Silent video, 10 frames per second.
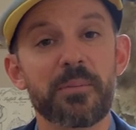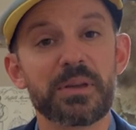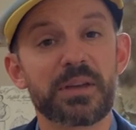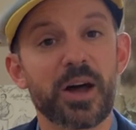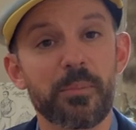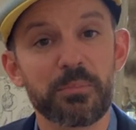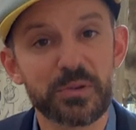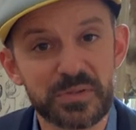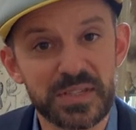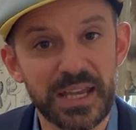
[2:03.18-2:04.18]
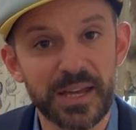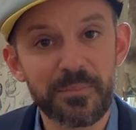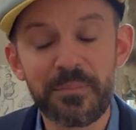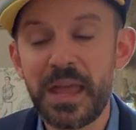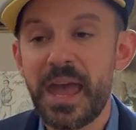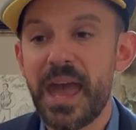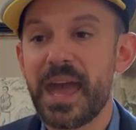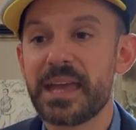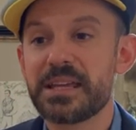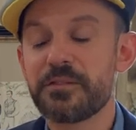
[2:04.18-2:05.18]
and become a museum.
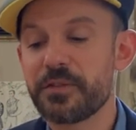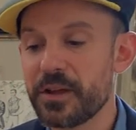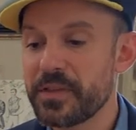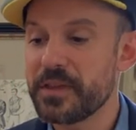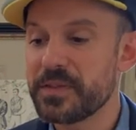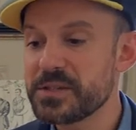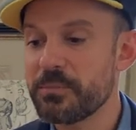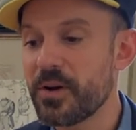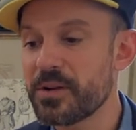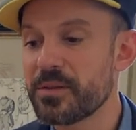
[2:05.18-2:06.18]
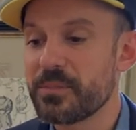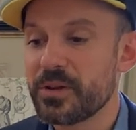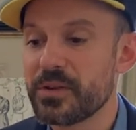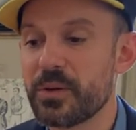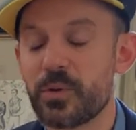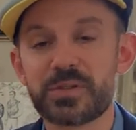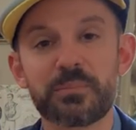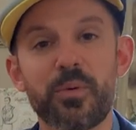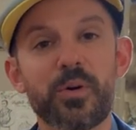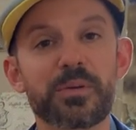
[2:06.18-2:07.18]
And he felt that this part of the building was
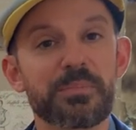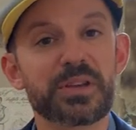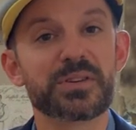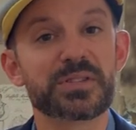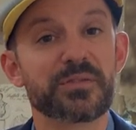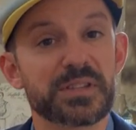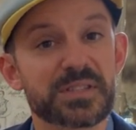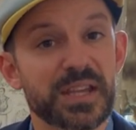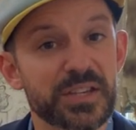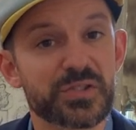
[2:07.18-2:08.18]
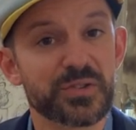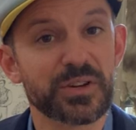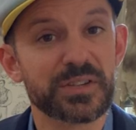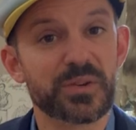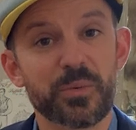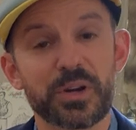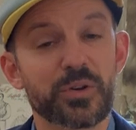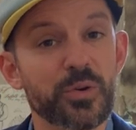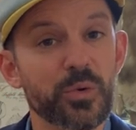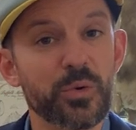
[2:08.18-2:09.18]
important because of its history. So what a
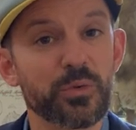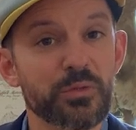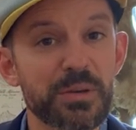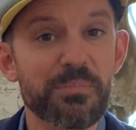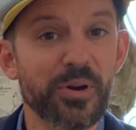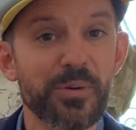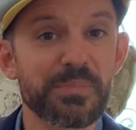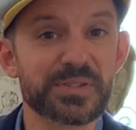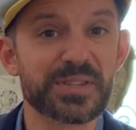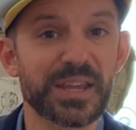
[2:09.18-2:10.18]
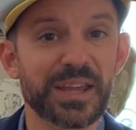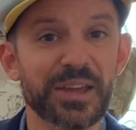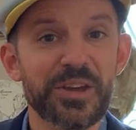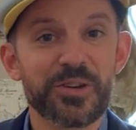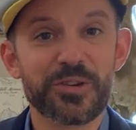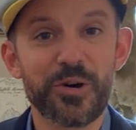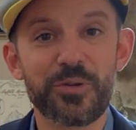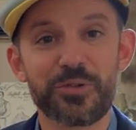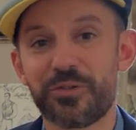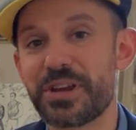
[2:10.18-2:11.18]
cool repurposing
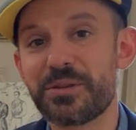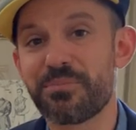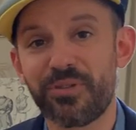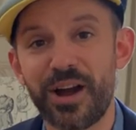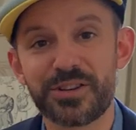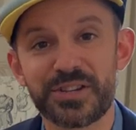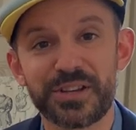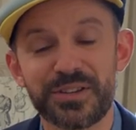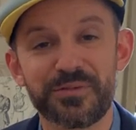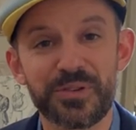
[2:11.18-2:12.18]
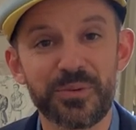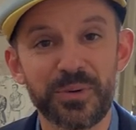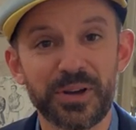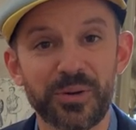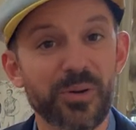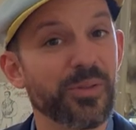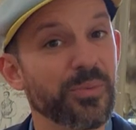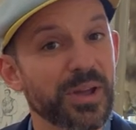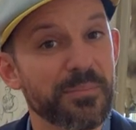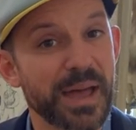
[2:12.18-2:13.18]
Go Green project, if you will, all the
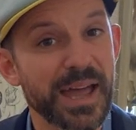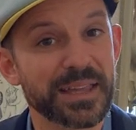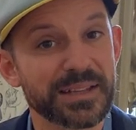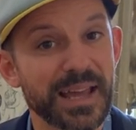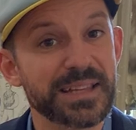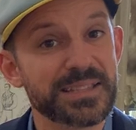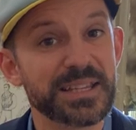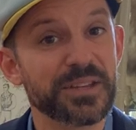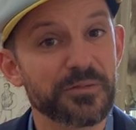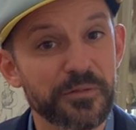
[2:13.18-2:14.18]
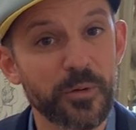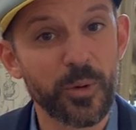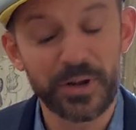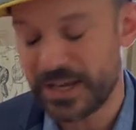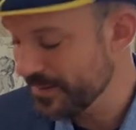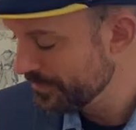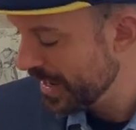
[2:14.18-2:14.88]
way back in 1940.